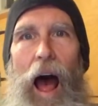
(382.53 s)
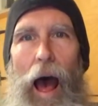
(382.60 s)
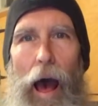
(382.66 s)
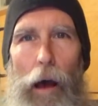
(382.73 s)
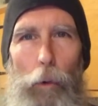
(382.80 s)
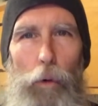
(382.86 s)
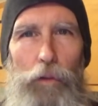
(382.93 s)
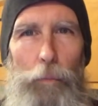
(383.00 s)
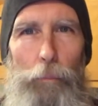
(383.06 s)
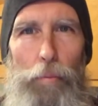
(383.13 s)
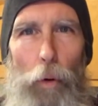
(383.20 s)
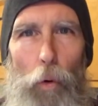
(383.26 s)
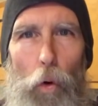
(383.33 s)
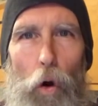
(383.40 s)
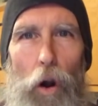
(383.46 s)
I was
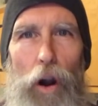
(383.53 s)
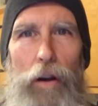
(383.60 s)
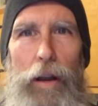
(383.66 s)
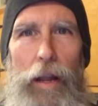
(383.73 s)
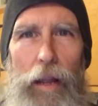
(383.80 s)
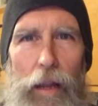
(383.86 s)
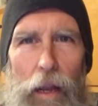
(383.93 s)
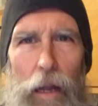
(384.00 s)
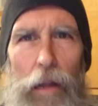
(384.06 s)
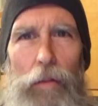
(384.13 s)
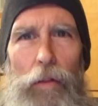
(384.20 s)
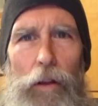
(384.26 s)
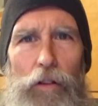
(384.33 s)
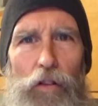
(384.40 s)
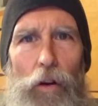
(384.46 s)
born
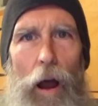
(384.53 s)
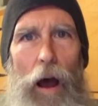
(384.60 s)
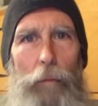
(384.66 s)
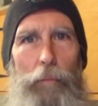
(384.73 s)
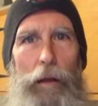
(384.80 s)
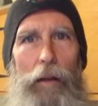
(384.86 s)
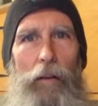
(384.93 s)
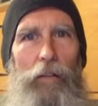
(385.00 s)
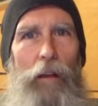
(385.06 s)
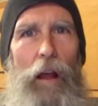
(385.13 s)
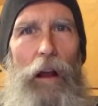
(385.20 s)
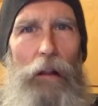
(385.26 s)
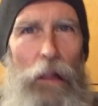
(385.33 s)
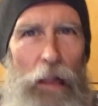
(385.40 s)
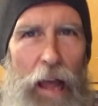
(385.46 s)
in the tropics.
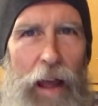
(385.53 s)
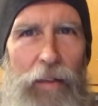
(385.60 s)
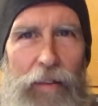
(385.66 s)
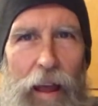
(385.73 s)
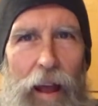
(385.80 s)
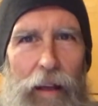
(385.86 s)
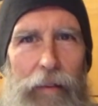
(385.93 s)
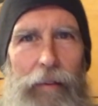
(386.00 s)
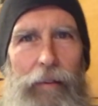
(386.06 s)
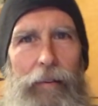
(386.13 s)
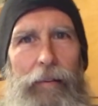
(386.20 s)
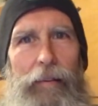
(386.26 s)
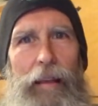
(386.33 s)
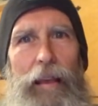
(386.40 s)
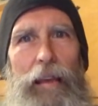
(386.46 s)
Let that
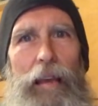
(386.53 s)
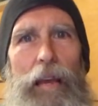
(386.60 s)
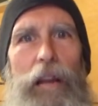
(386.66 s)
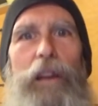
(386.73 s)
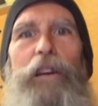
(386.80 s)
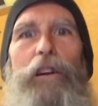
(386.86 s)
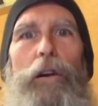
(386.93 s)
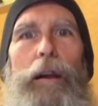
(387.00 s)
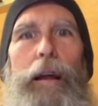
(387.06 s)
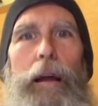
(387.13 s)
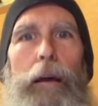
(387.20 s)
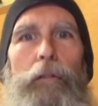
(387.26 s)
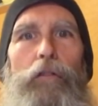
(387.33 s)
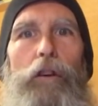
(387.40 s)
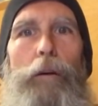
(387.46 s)
sink into your
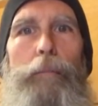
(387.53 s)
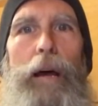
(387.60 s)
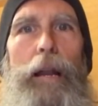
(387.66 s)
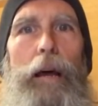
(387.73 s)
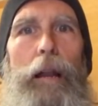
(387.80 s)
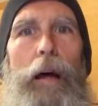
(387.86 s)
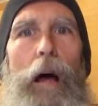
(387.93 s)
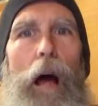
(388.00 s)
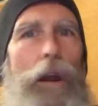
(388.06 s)
head for a minute.